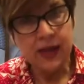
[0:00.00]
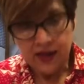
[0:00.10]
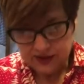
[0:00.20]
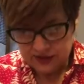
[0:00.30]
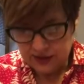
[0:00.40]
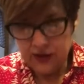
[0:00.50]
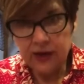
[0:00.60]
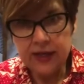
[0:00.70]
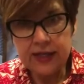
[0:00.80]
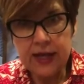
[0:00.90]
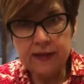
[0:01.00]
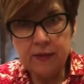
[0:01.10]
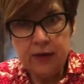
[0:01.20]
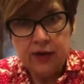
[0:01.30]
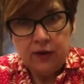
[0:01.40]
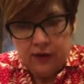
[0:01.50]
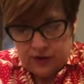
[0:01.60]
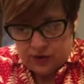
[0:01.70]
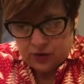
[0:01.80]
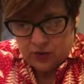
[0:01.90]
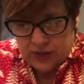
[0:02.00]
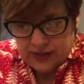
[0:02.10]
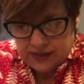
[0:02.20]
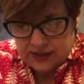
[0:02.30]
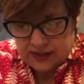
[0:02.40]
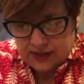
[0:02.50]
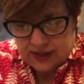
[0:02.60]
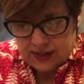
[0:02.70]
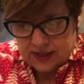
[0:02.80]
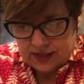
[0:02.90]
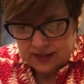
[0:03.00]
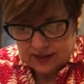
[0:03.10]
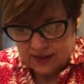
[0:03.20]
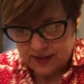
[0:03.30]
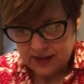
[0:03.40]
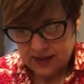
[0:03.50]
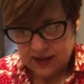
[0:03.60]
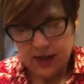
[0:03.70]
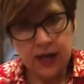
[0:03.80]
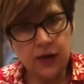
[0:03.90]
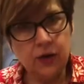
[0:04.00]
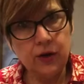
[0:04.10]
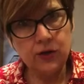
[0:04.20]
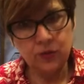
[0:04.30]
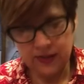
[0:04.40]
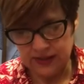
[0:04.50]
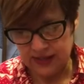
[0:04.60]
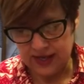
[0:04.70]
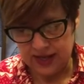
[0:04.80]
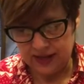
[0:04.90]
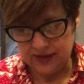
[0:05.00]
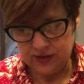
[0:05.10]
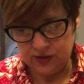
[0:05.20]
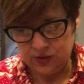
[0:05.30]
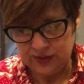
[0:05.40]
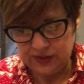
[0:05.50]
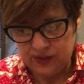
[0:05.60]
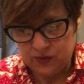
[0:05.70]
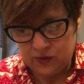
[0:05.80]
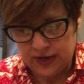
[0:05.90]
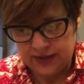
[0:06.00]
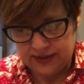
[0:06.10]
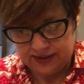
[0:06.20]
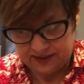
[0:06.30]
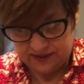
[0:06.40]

so then you're going to take them and you're going to twist, and you're going to twist again. So you twist it twice.